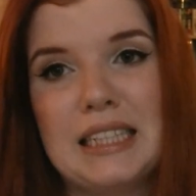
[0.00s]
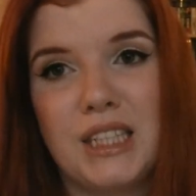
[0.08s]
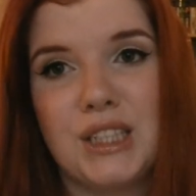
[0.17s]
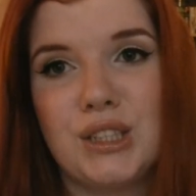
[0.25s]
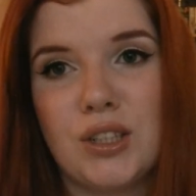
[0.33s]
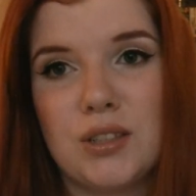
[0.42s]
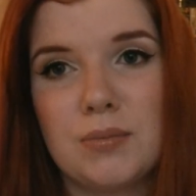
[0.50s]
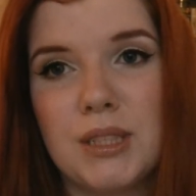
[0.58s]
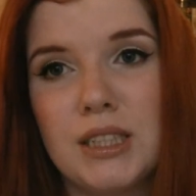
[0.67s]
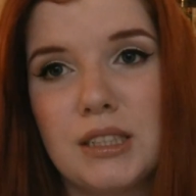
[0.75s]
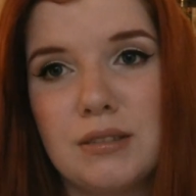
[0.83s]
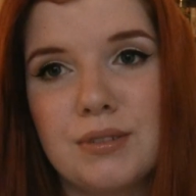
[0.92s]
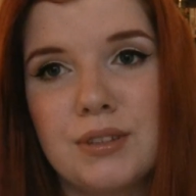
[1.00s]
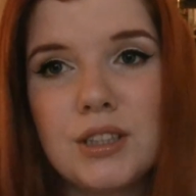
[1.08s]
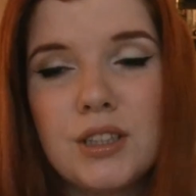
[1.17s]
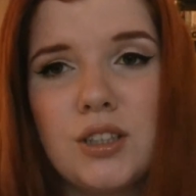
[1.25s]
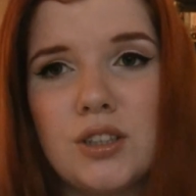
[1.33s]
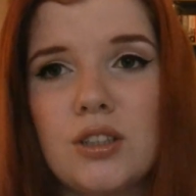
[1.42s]
It's just me.
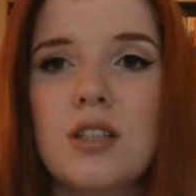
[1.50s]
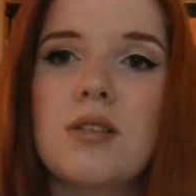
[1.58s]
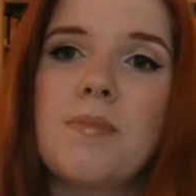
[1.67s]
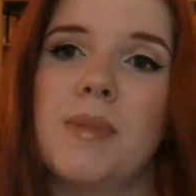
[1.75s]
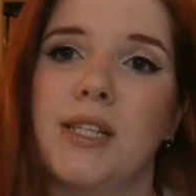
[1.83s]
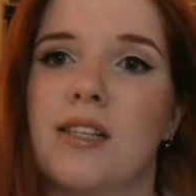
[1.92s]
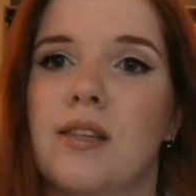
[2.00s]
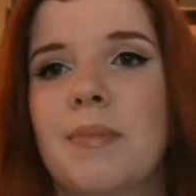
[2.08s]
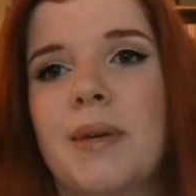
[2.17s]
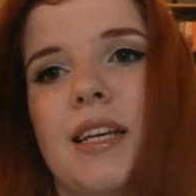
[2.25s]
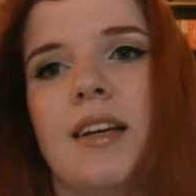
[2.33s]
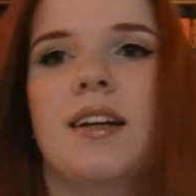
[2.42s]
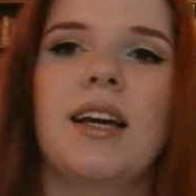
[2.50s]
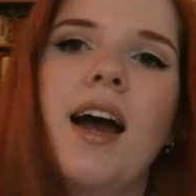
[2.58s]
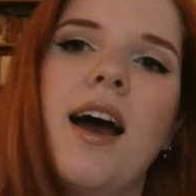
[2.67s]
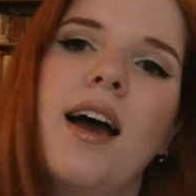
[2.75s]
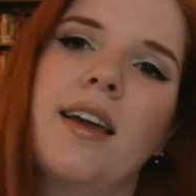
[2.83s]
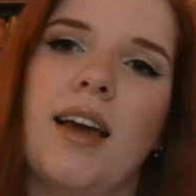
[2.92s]
It's just me just being
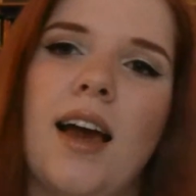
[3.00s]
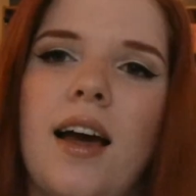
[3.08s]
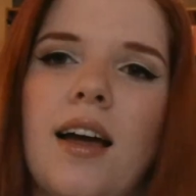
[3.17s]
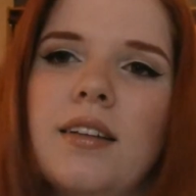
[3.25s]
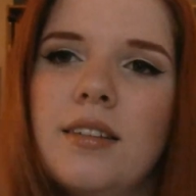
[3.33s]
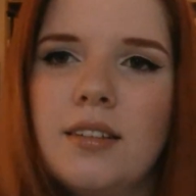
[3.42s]
Kaja.